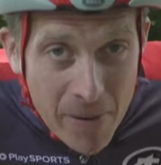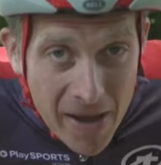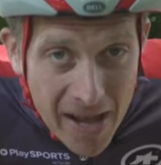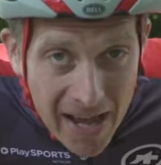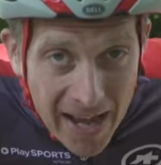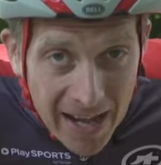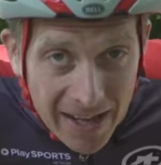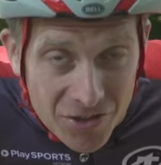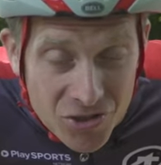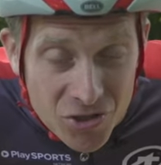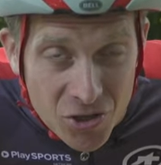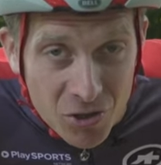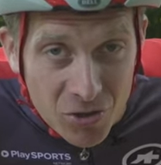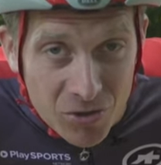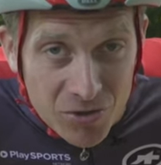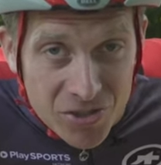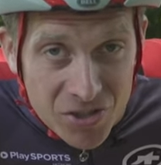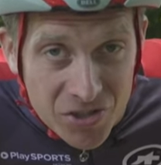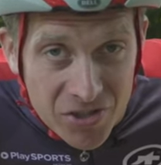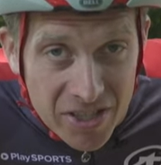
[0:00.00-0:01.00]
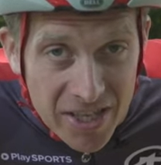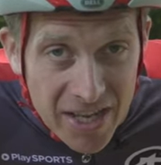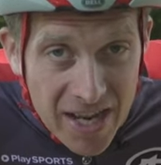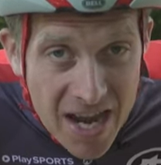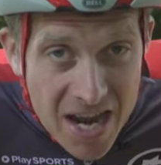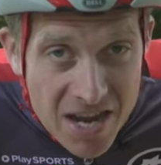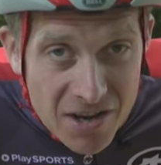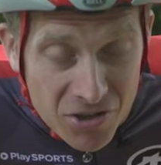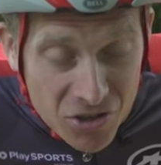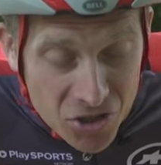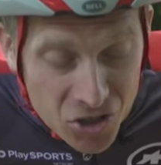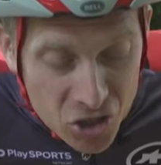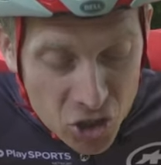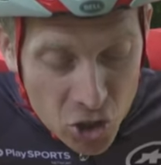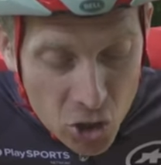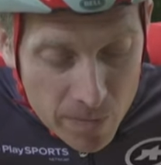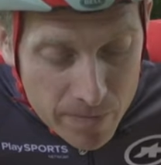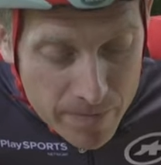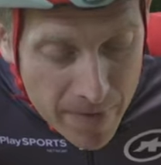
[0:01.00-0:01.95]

patch onto the inner tube,